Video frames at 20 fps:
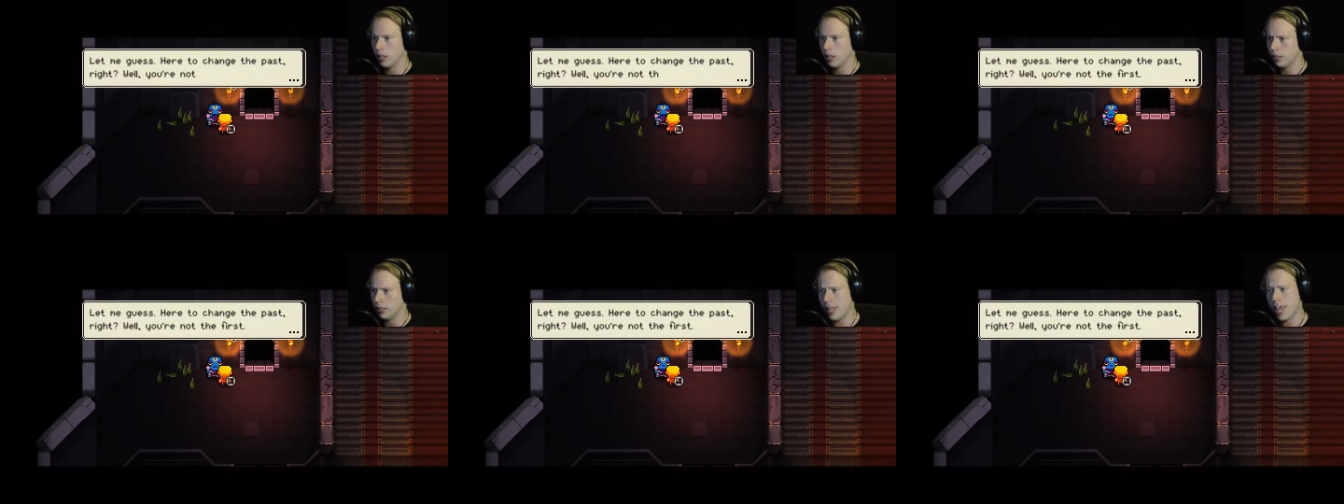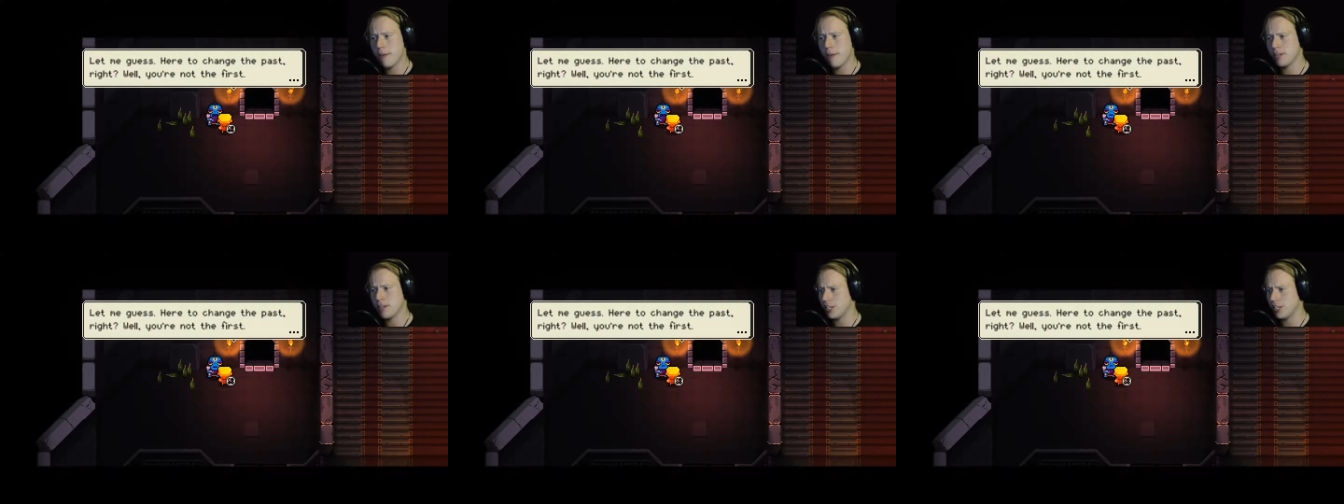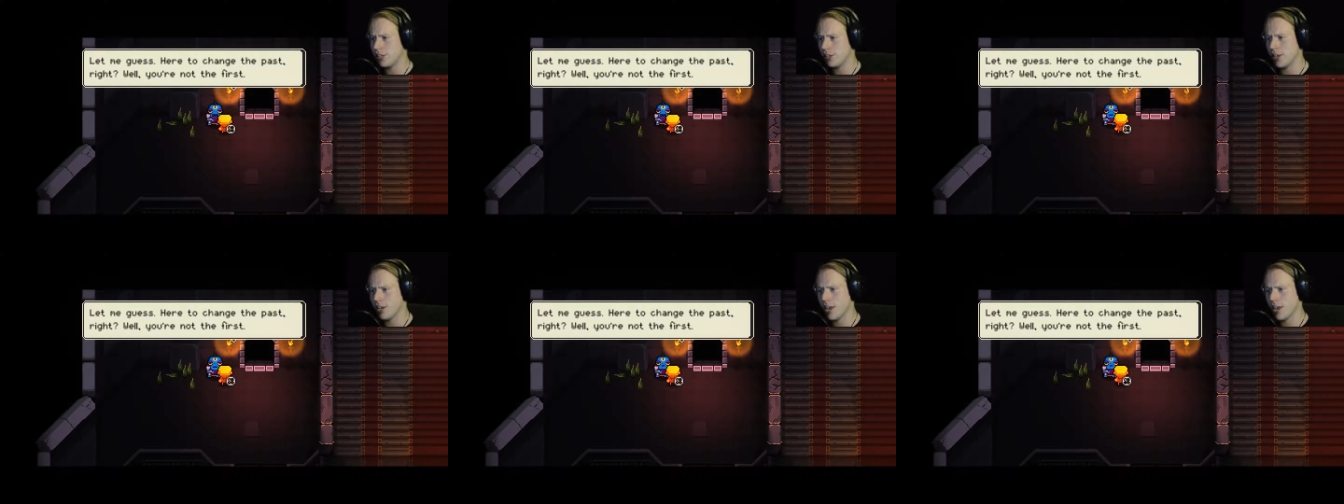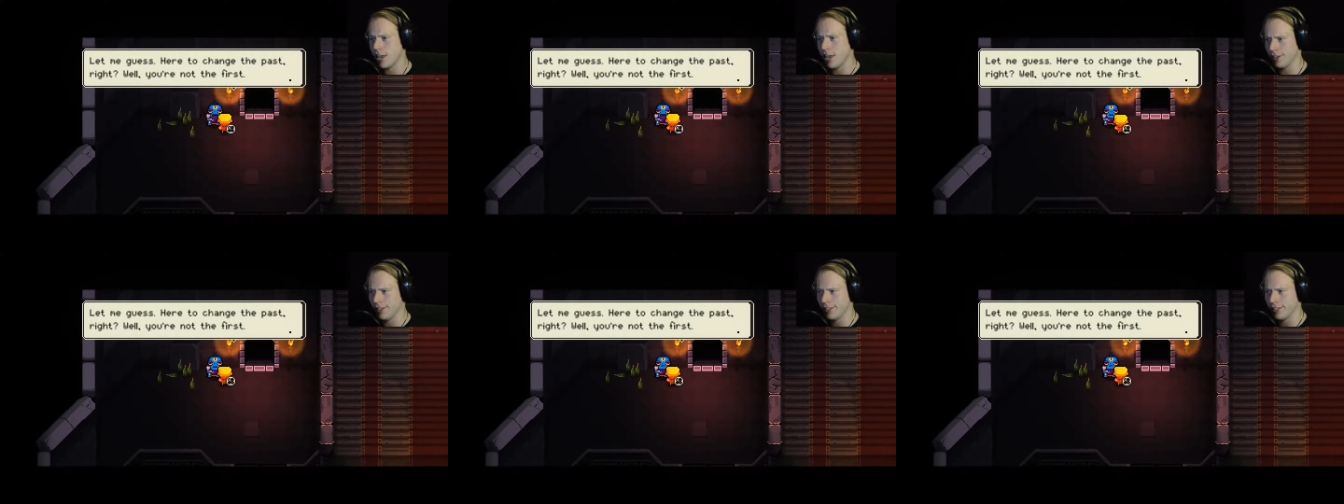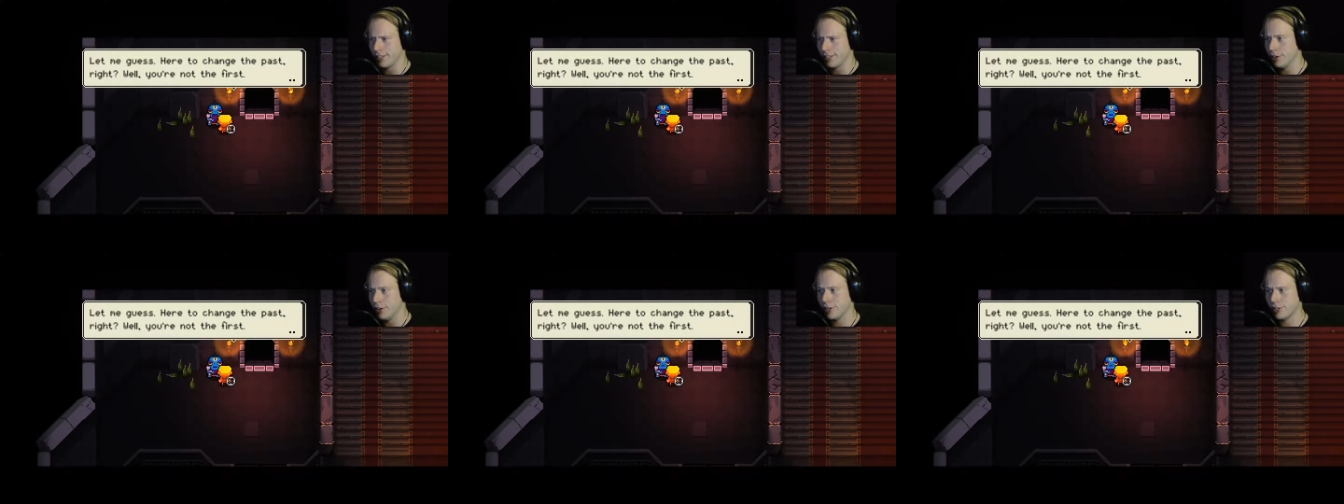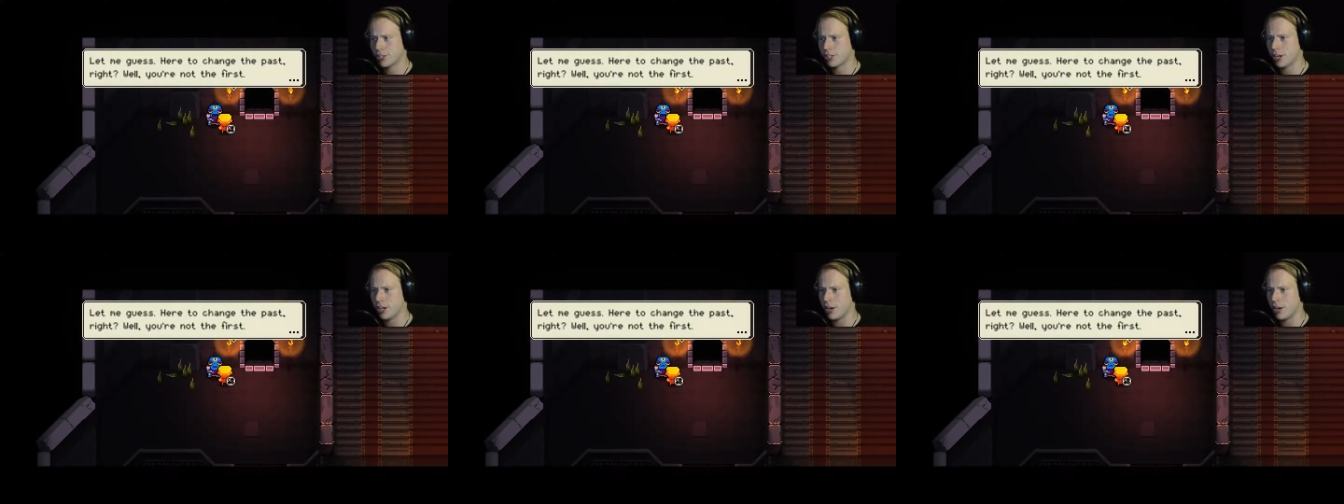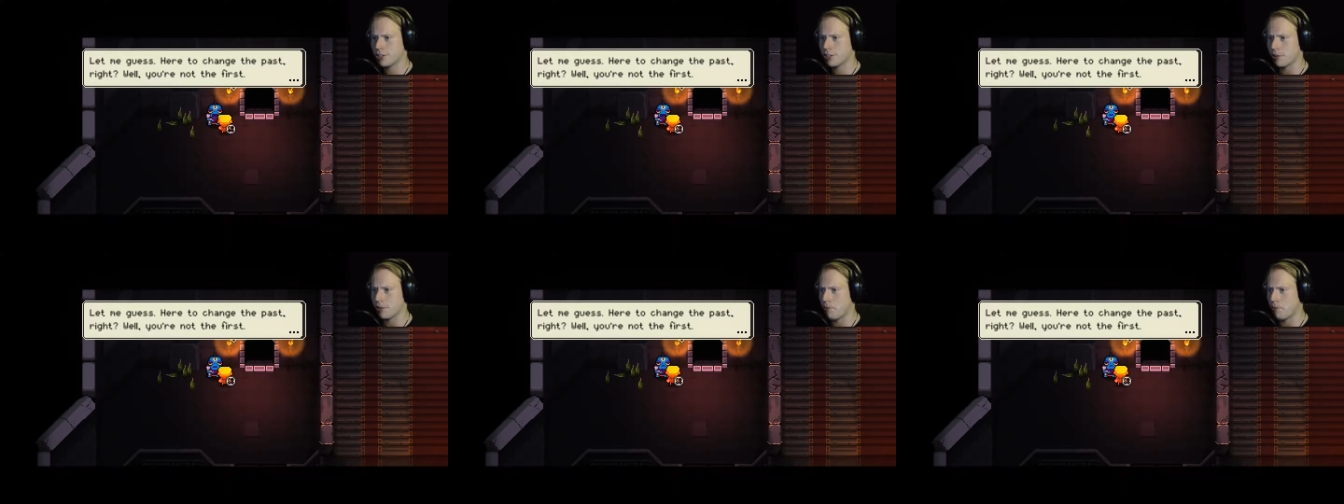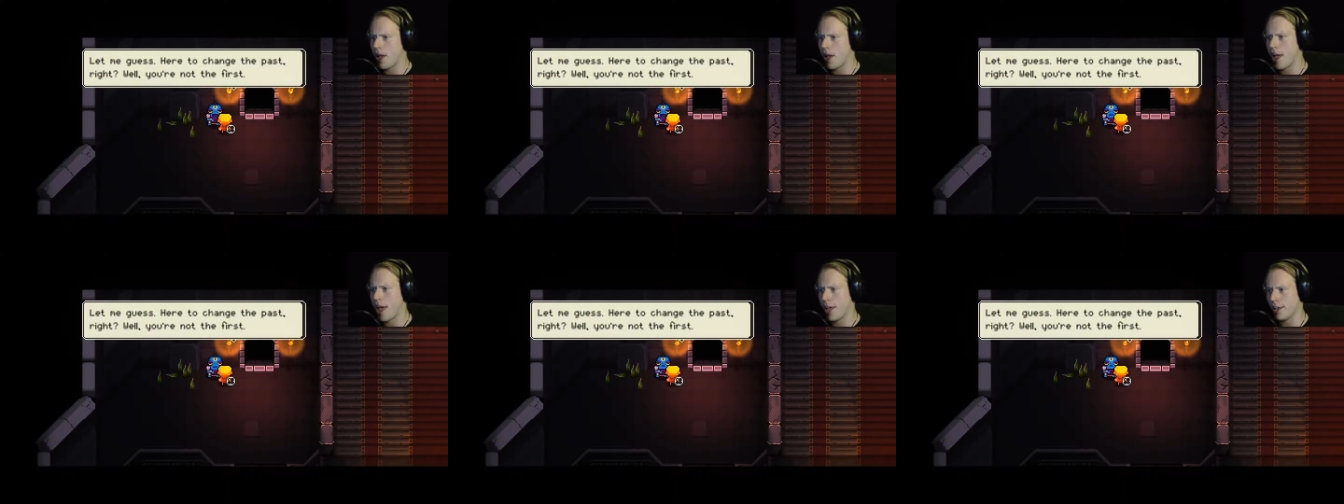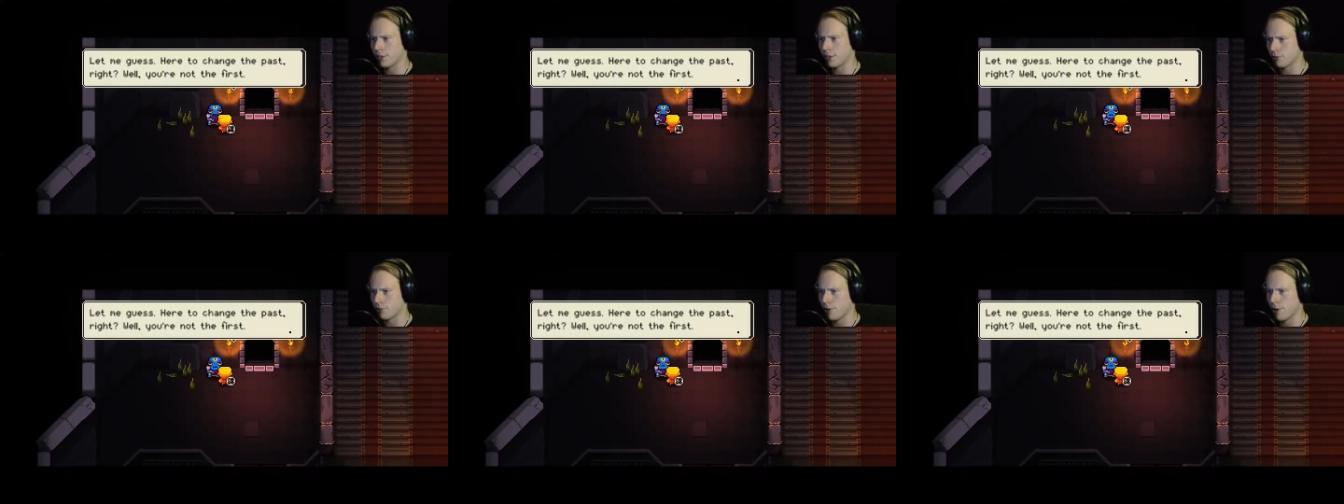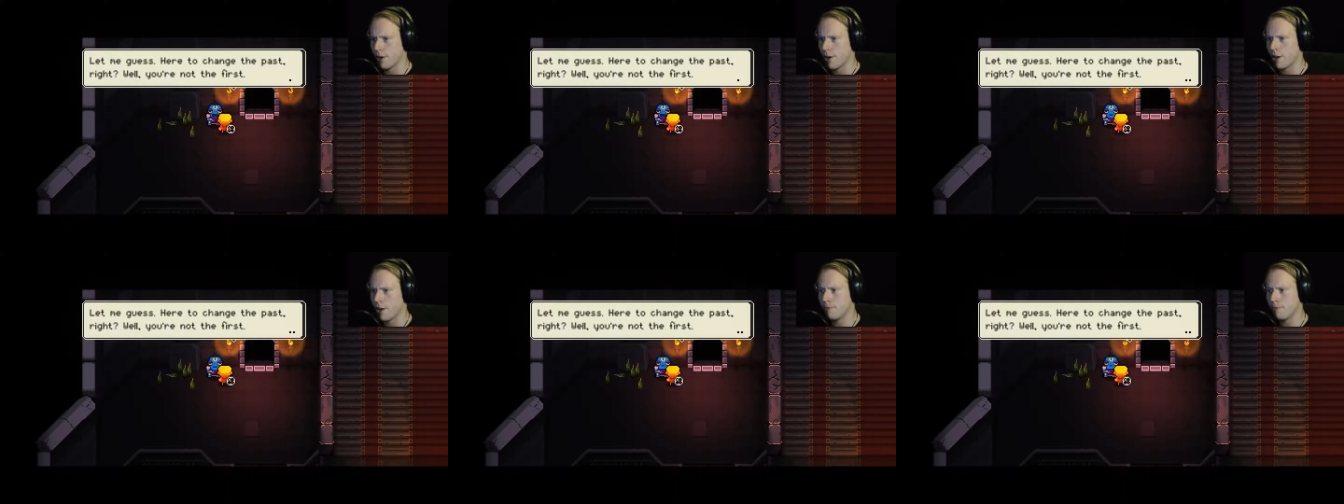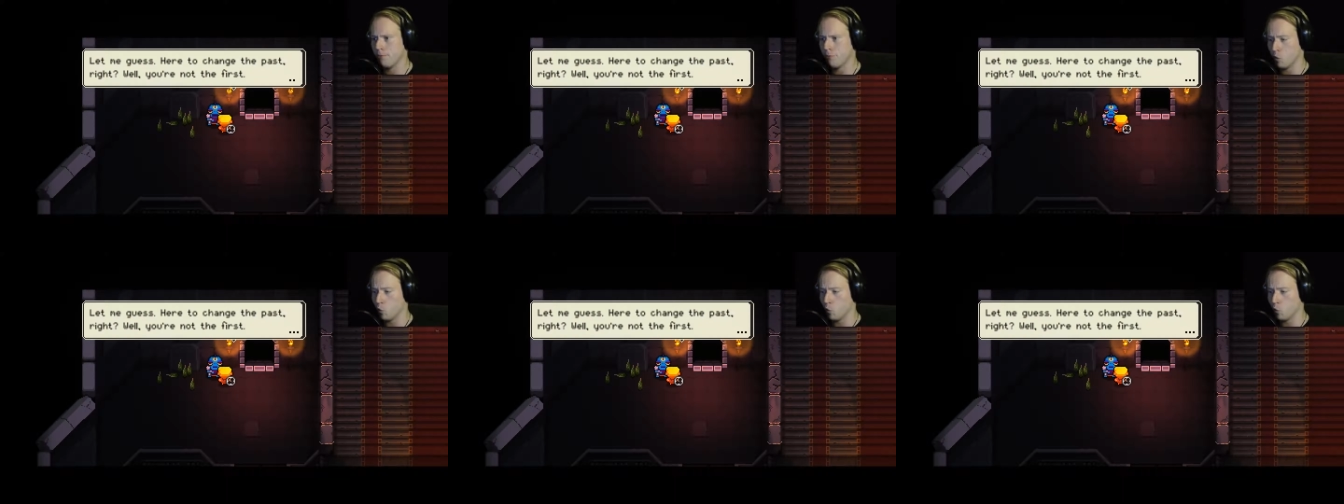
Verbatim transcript: Let me guess, here to change the past, right?